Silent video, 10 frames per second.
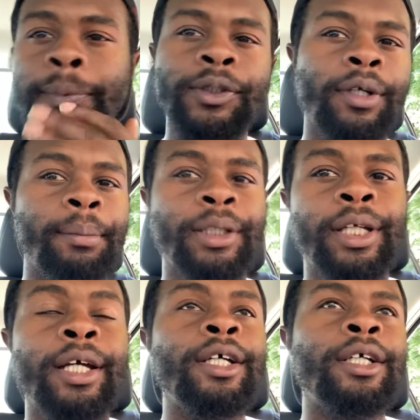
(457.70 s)
Sorry about
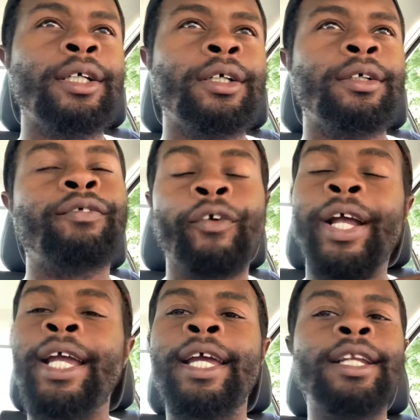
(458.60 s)
that. For
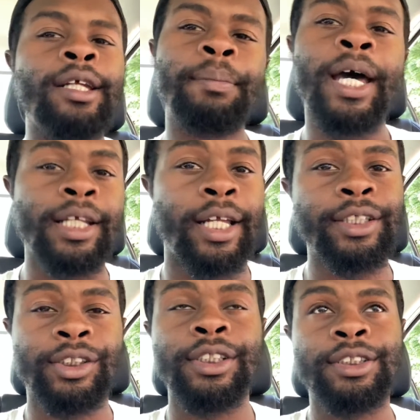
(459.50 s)
anybody
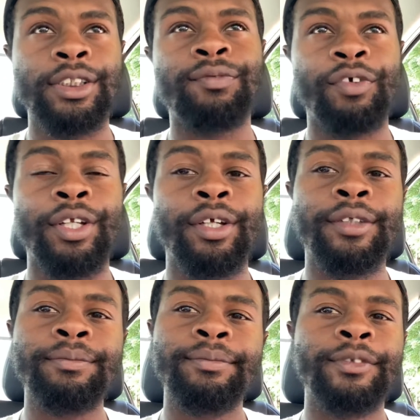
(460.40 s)
that sees this
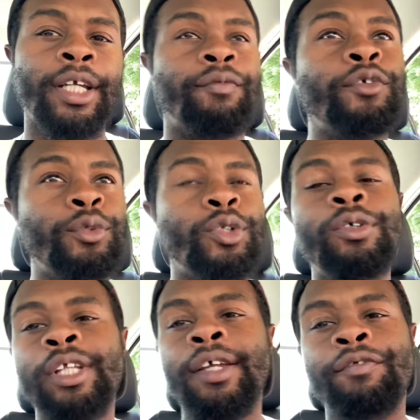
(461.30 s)
video, if you do
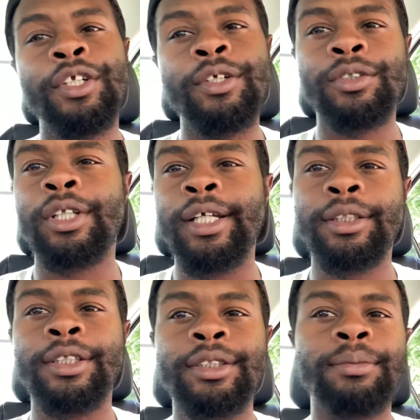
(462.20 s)
like videos like
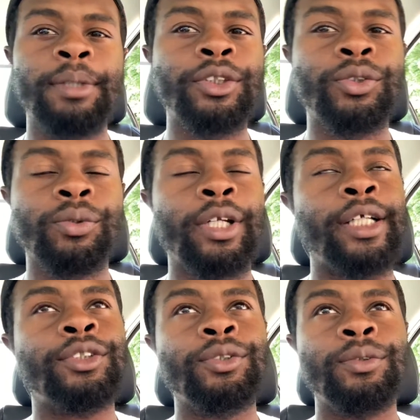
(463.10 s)
this, make sure
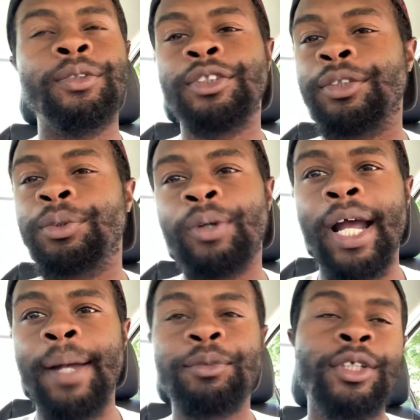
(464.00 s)
that you
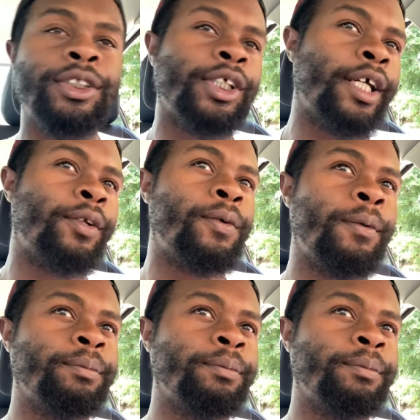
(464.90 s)
subscribe to the channel.